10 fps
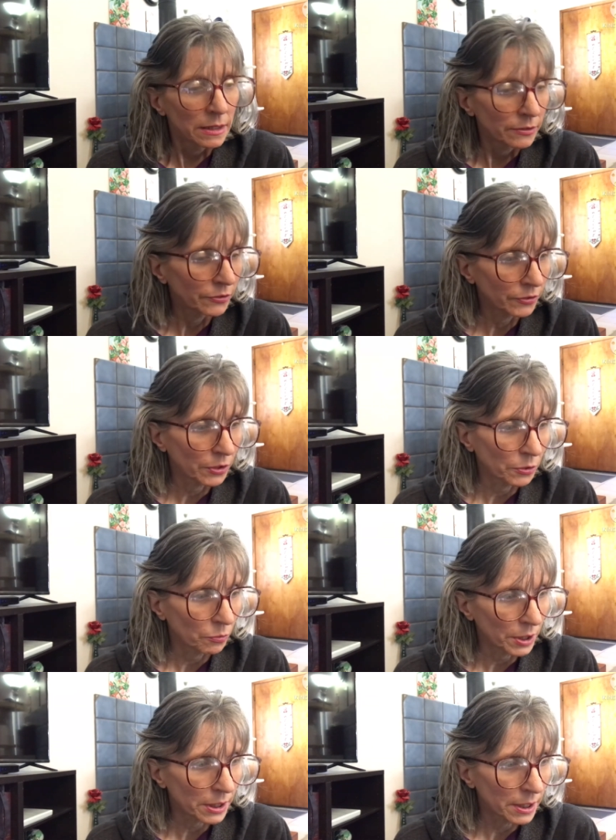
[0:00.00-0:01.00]
So
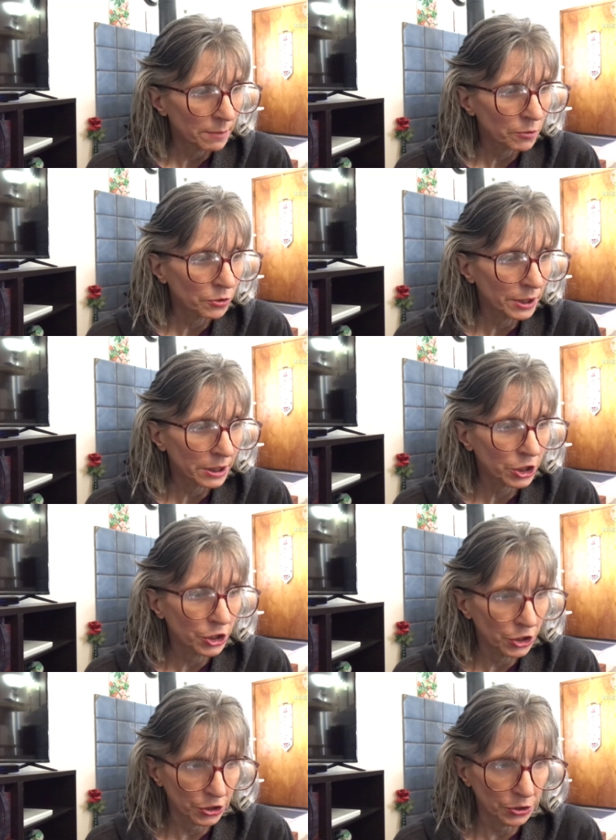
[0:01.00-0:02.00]
what I am going to
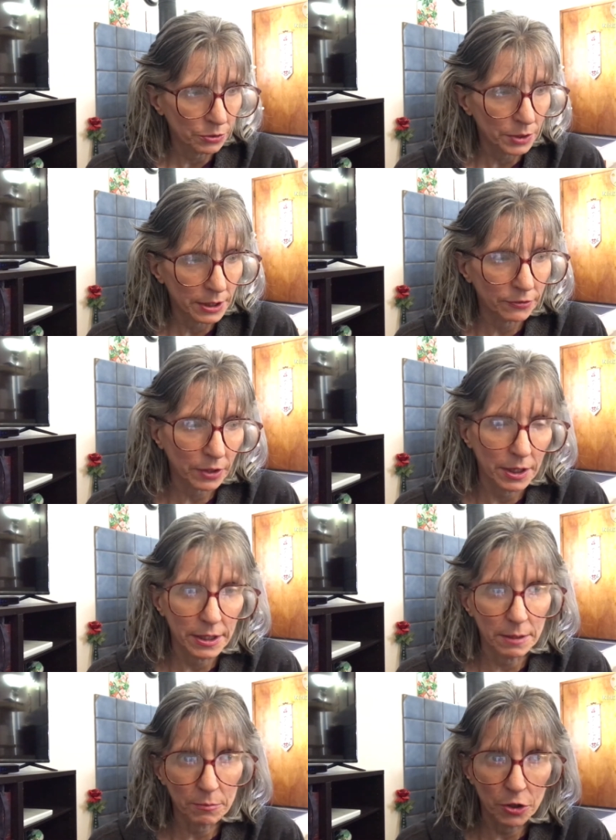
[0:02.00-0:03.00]
do is I
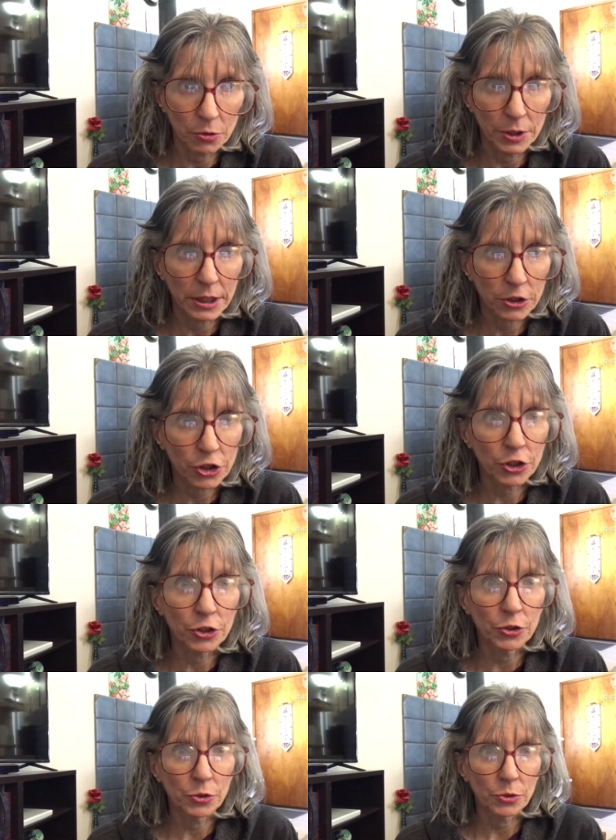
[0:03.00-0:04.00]
am going
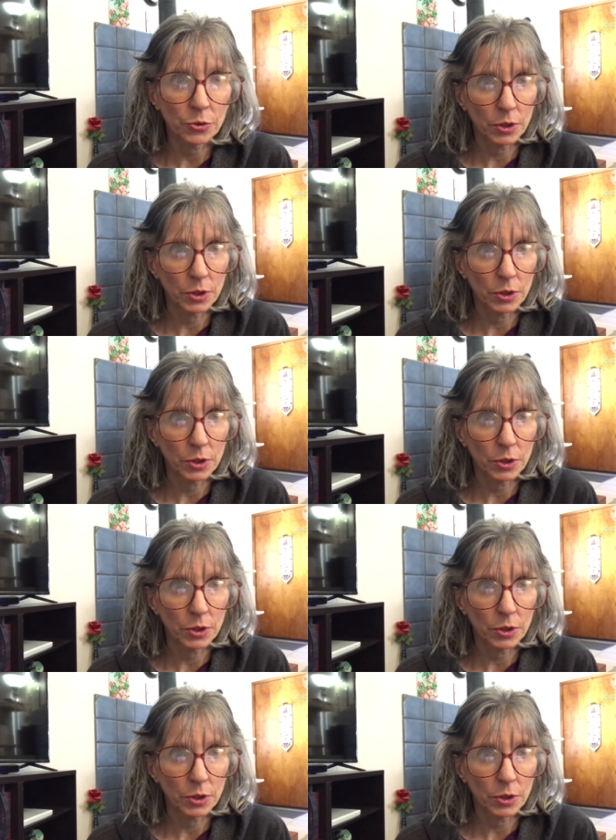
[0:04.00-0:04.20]
to,